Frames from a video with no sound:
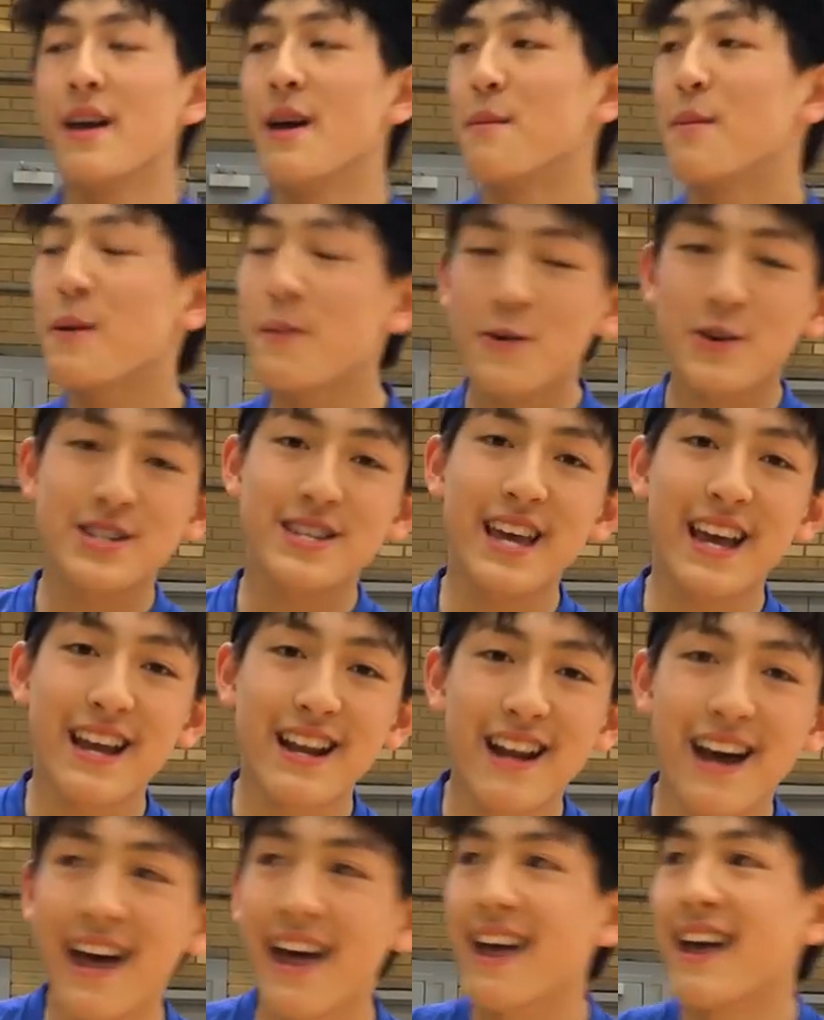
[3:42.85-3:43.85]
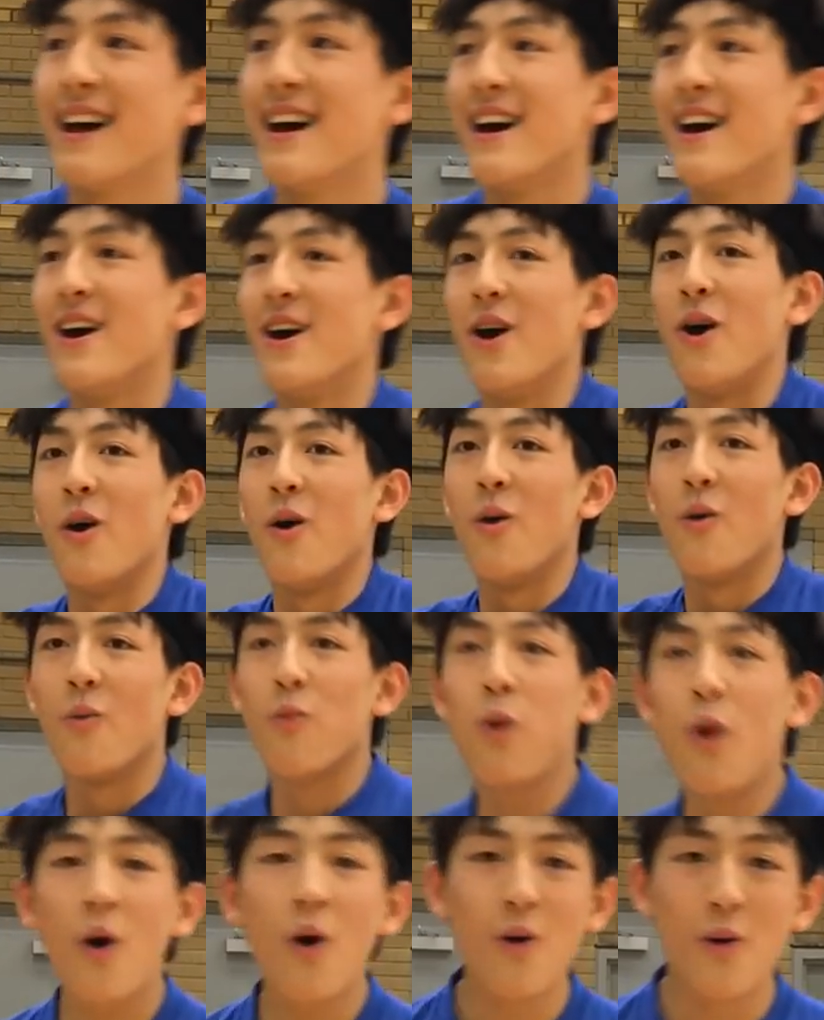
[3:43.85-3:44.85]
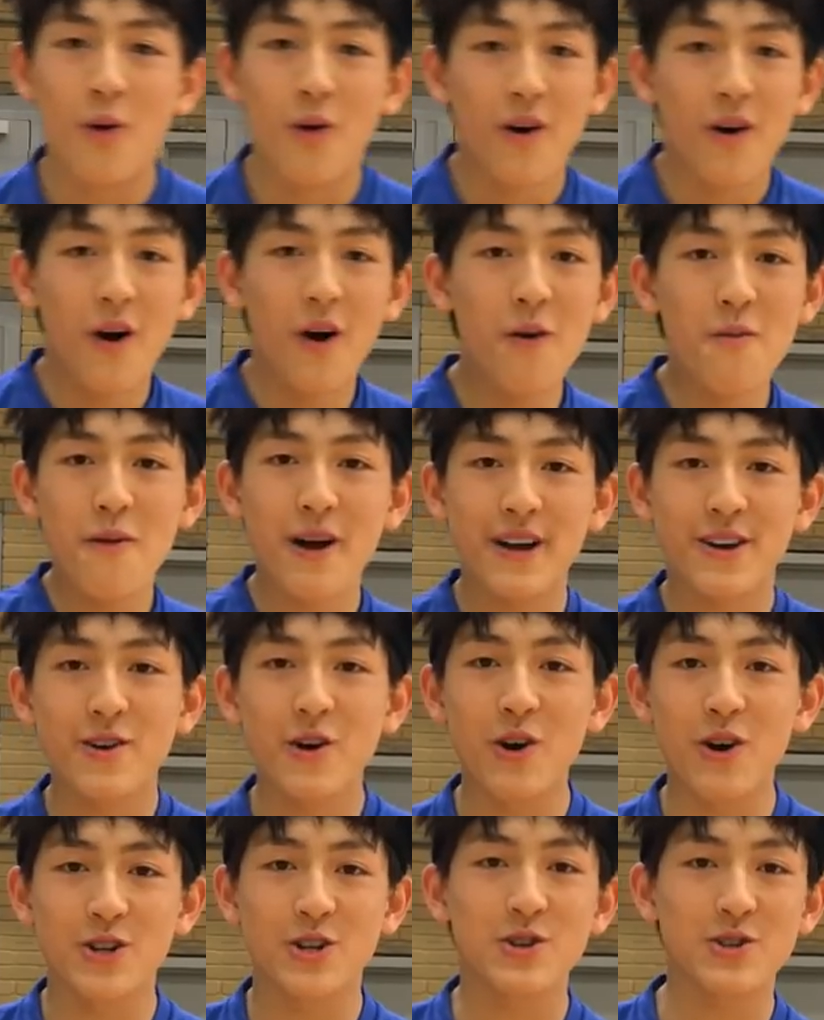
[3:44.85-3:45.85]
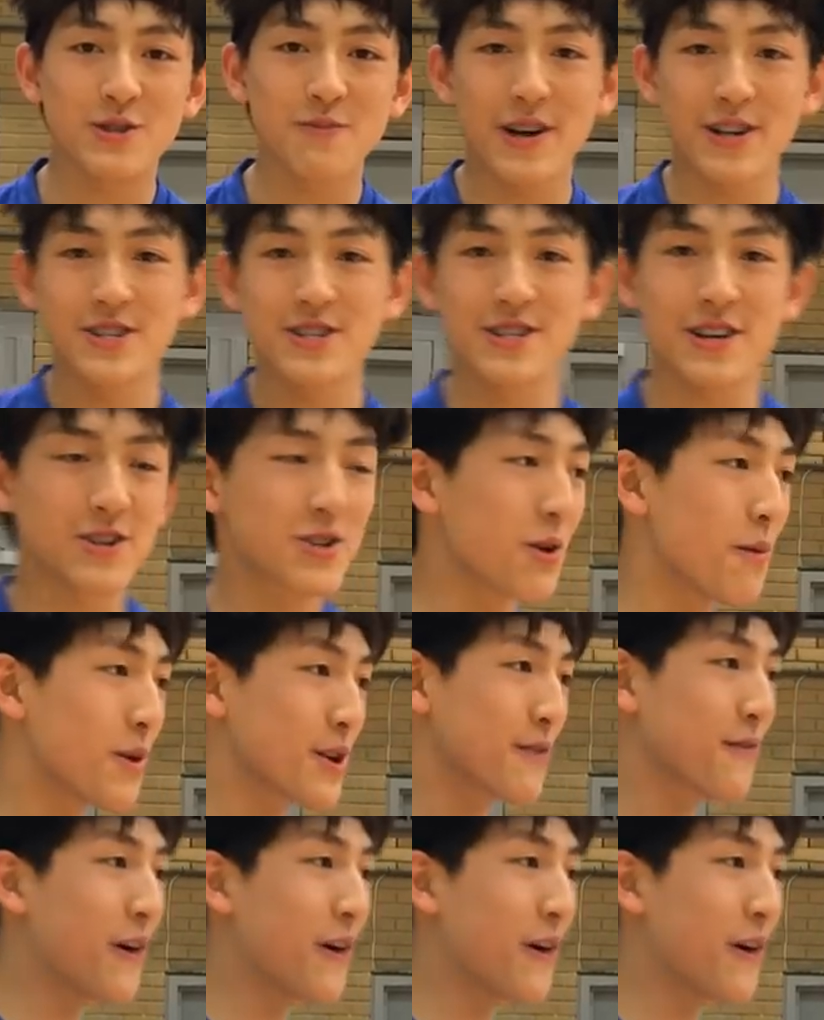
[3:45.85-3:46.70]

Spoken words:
People are saying like, whoa, oh my gosh, your smashes are so much